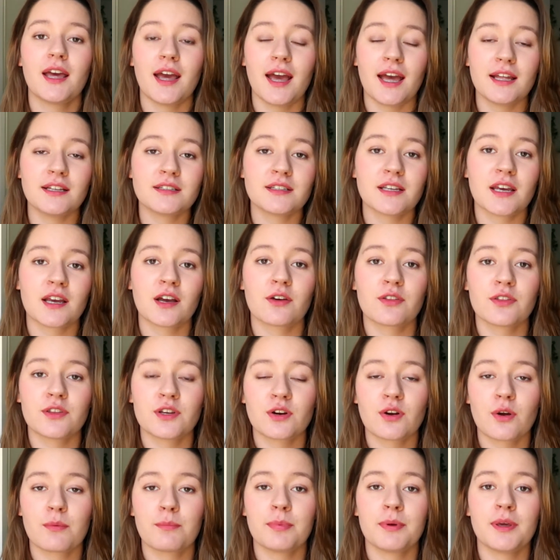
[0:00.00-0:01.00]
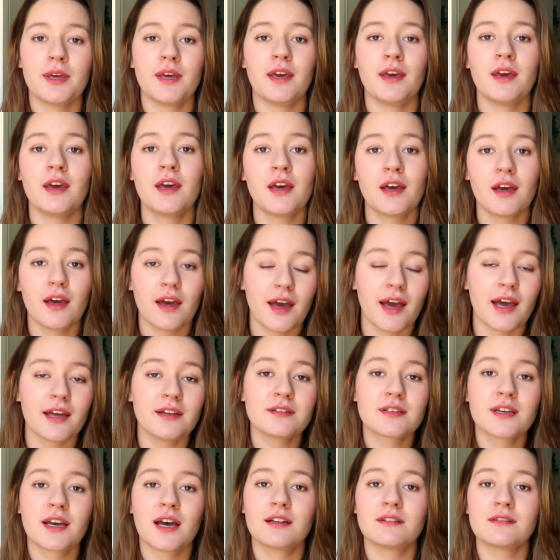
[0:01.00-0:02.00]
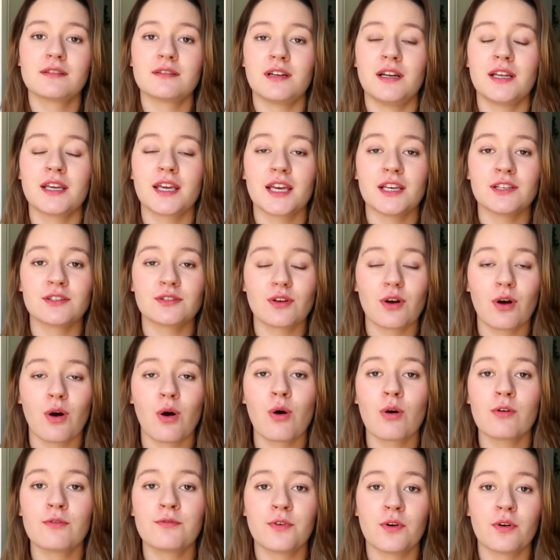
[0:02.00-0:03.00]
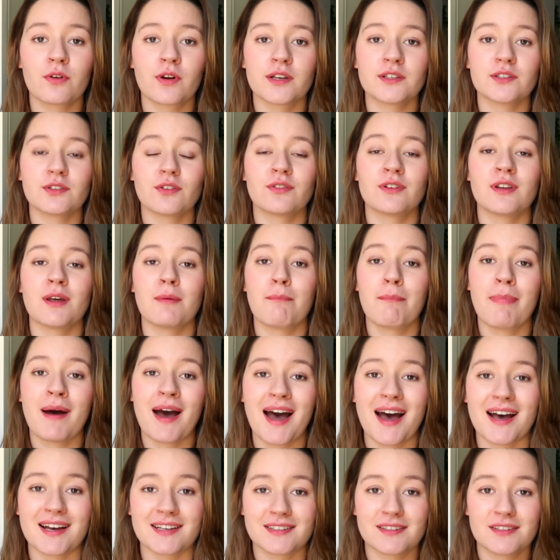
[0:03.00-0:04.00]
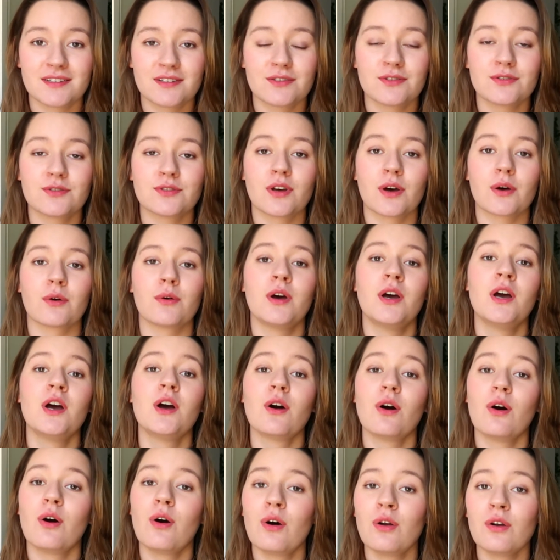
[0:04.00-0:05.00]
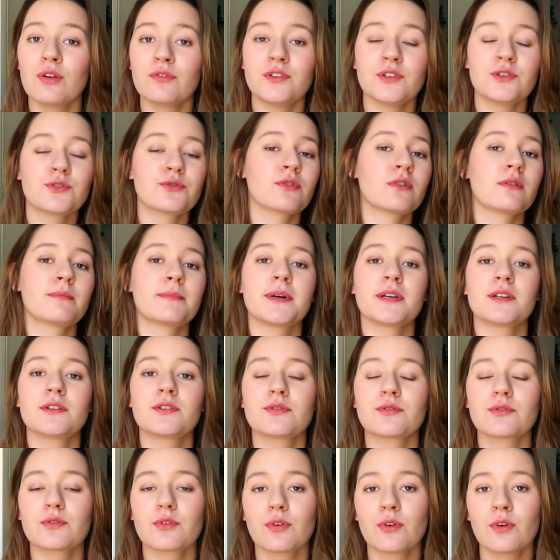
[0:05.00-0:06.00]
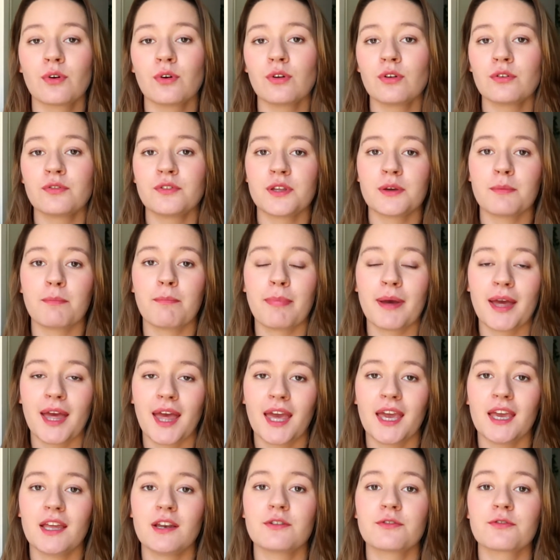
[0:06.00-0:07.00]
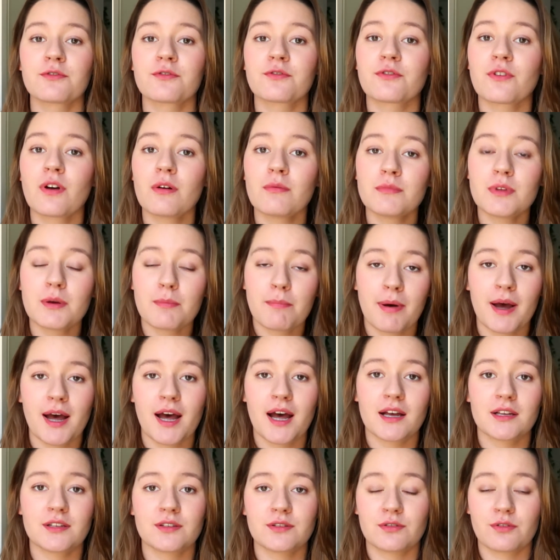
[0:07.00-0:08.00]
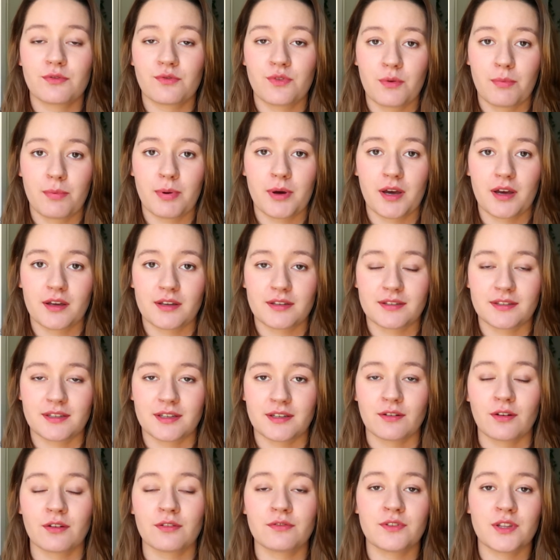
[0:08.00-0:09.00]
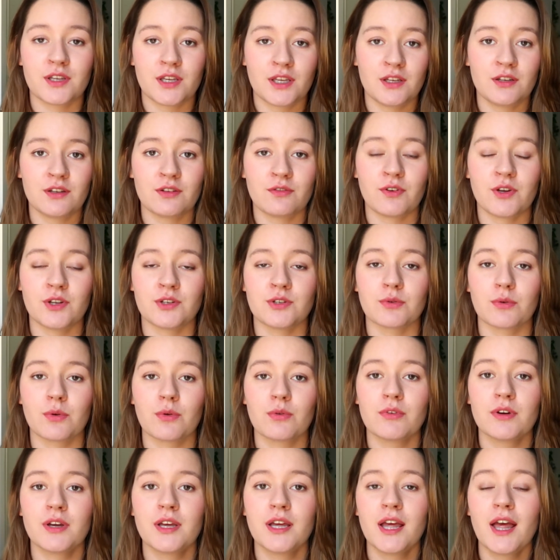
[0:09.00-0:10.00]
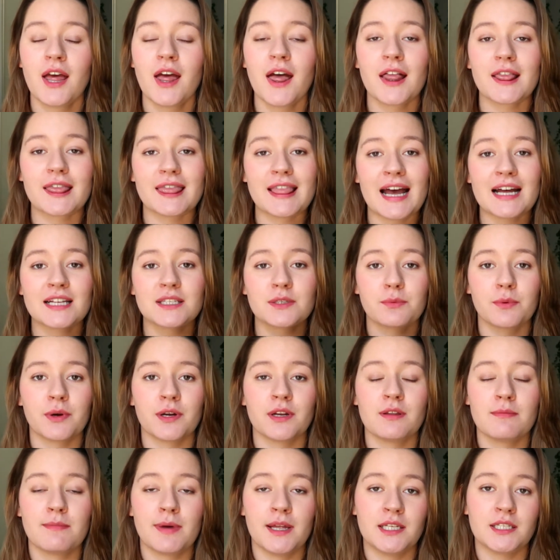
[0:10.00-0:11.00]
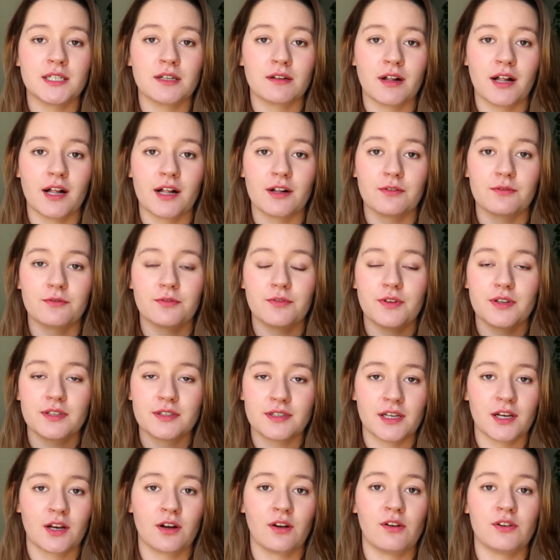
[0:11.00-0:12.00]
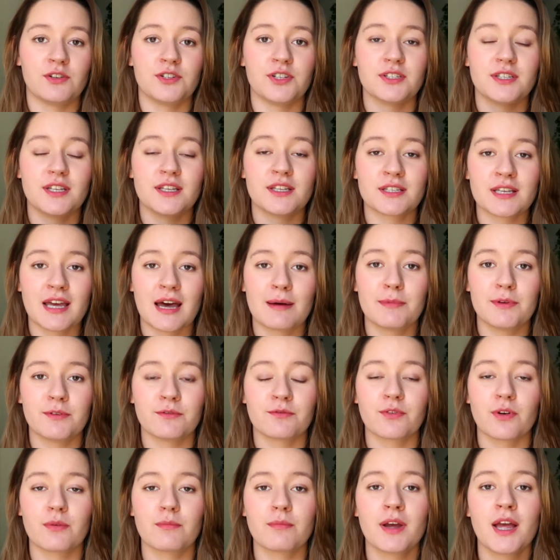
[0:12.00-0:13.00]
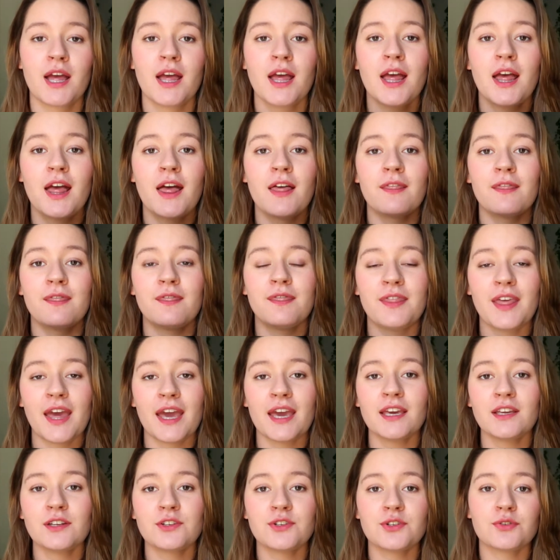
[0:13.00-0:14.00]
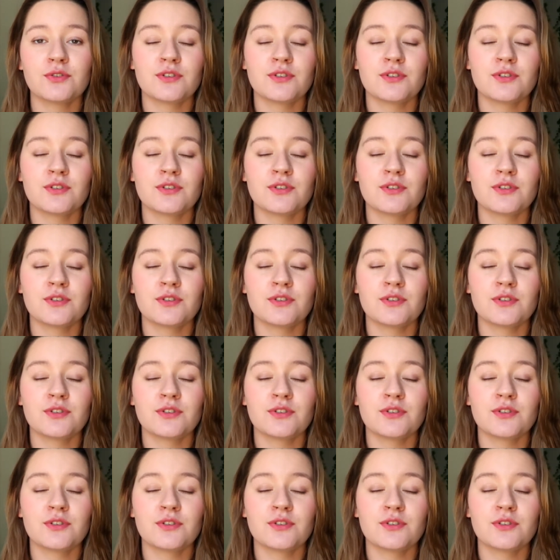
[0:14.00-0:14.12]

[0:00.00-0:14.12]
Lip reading: and psychotherapy and counseling is all focused on the past. So all of the traumas, all of the pain from the past of the person, of the individual, that's where the mental health psychologist is coming from. They